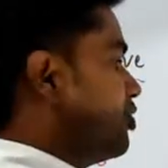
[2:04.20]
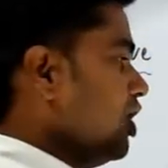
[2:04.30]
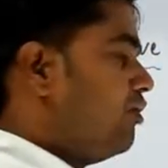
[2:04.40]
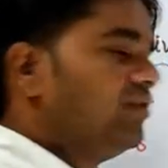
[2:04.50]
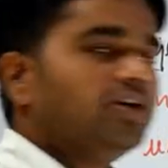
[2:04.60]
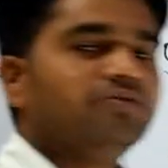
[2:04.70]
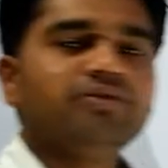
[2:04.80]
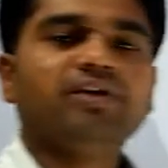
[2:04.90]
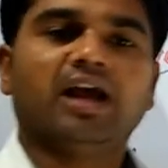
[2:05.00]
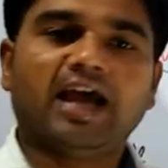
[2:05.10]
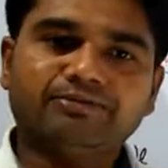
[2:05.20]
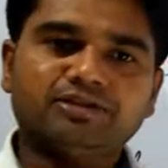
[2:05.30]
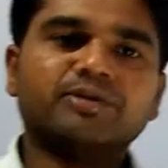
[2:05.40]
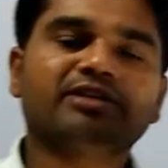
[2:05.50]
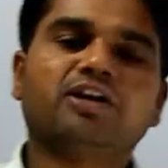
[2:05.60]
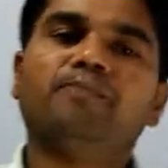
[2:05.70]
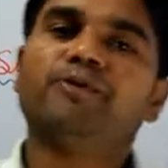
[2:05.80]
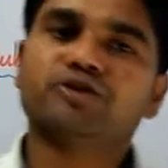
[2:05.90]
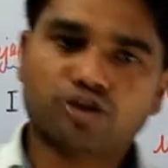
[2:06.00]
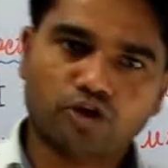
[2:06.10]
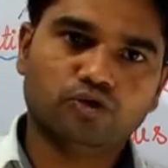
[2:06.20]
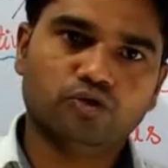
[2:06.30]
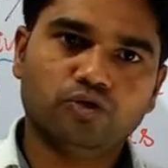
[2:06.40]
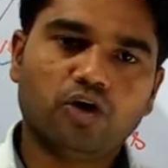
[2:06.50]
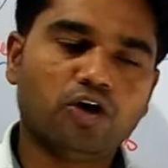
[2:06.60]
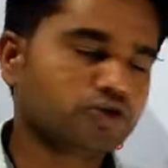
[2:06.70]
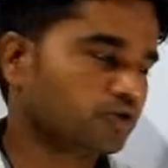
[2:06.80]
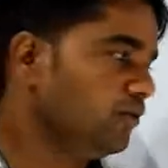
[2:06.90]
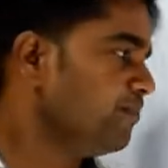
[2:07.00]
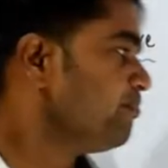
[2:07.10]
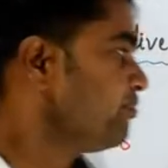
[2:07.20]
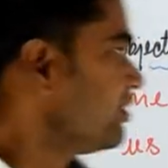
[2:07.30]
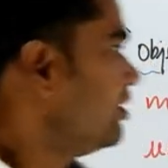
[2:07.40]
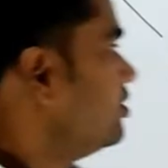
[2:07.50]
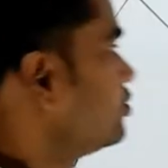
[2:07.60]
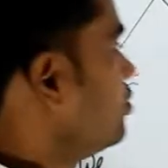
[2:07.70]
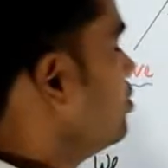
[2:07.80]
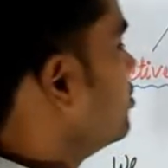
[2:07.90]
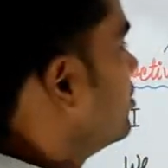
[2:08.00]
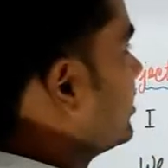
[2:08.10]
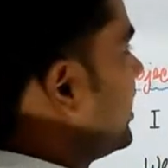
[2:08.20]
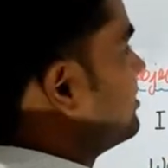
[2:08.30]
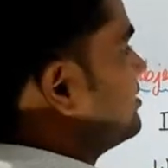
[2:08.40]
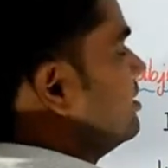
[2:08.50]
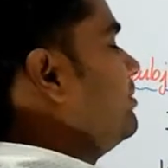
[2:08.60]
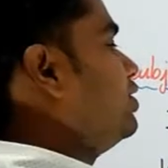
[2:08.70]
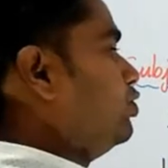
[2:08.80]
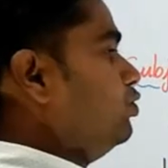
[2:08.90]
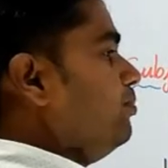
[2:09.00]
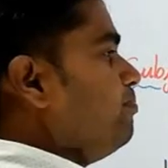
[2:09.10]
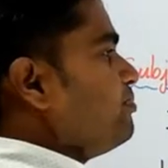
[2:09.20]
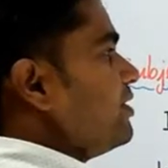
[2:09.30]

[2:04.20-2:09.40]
pronoun. We will have some examples also. So case number 2,